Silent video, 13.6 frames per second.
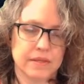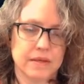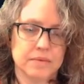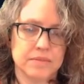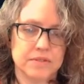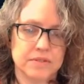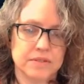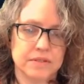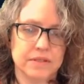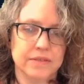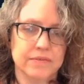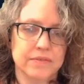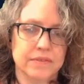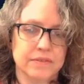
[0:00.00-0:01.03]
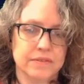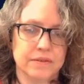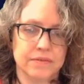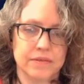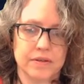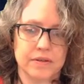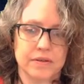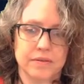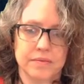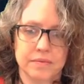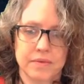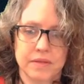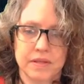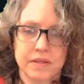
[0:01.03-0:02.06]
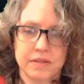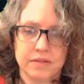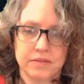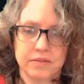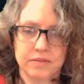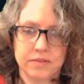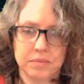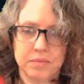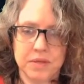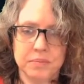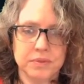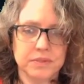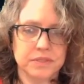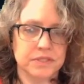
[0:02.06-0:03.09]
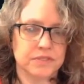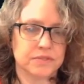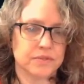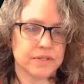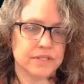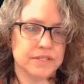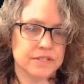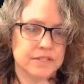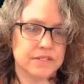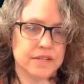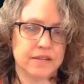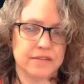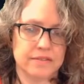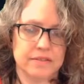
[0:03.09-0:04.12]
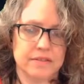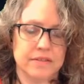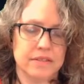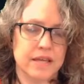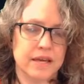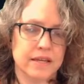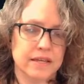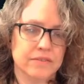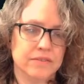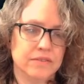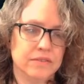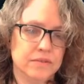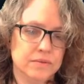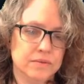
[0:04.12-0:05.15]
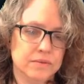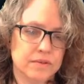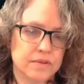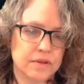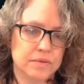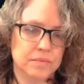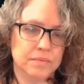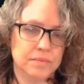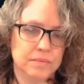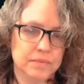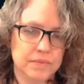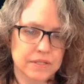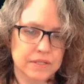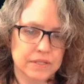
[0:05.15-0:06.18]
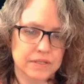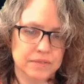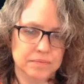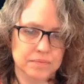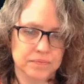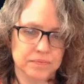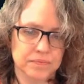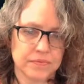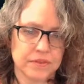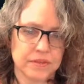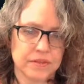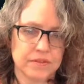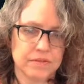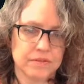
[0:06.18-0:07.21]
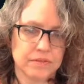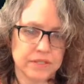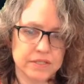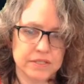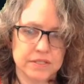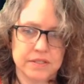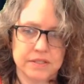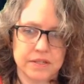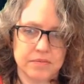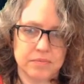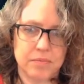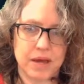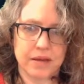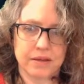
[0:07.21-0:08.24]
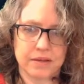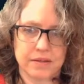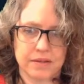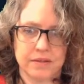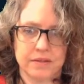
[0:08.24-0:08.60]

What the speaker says: I'm just going to leave this stuff here. So some people destroy this chest, and that gets you some flitch and stuff back.